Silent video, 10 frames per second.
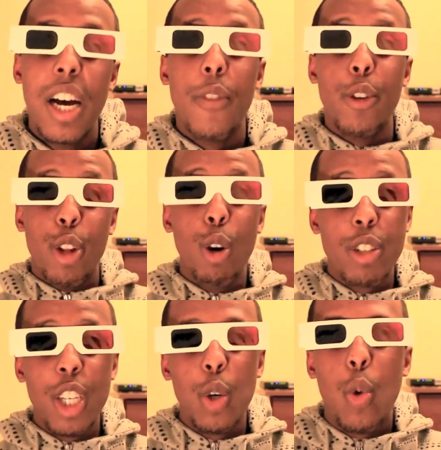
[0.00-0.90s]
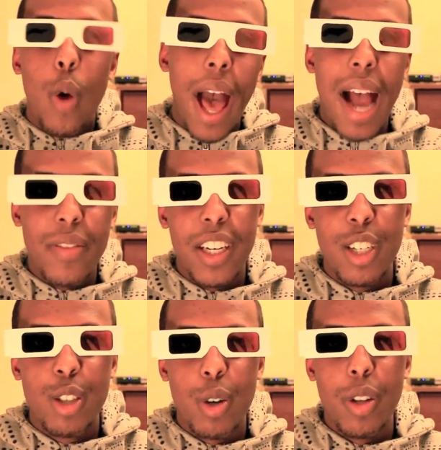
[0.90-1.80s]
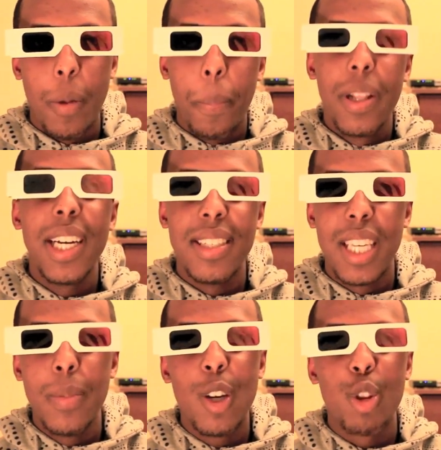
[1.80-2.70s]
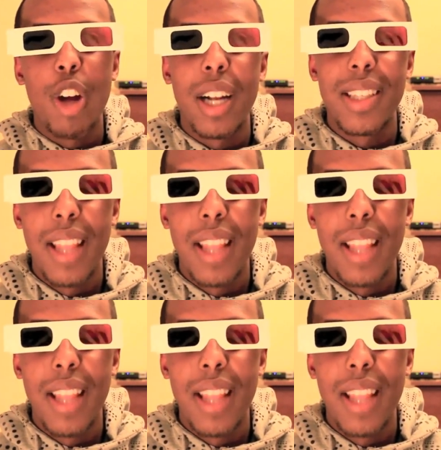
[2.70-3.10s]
For those of you who have the controller, please give me your thoughts.